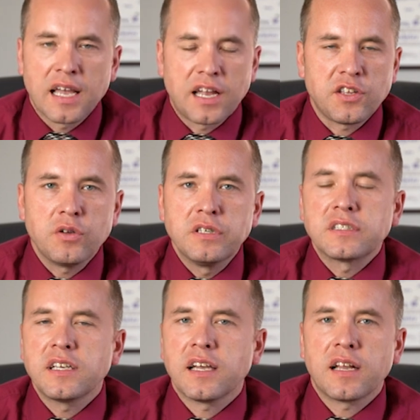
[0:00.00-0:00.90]
And you
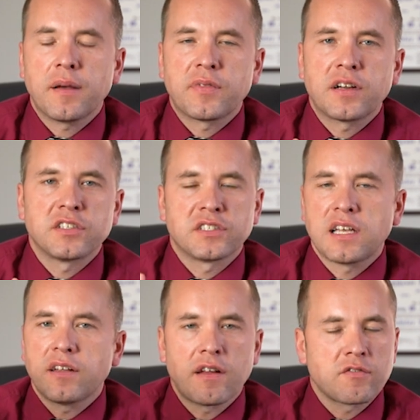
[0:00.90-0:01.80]
just getting up there, just
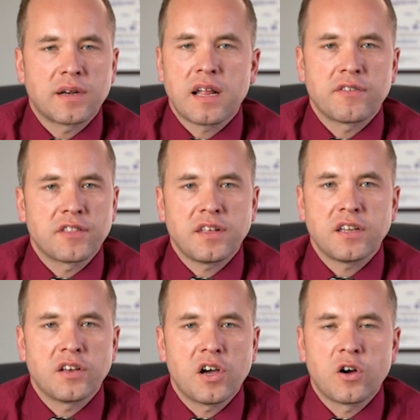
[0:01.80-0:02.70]
telling everybody everything
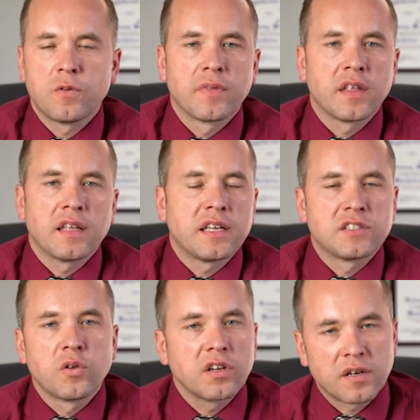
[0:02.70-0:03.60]
you know
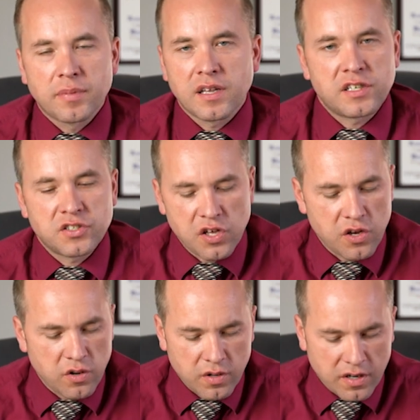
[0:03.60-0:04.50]
is only going to bless you.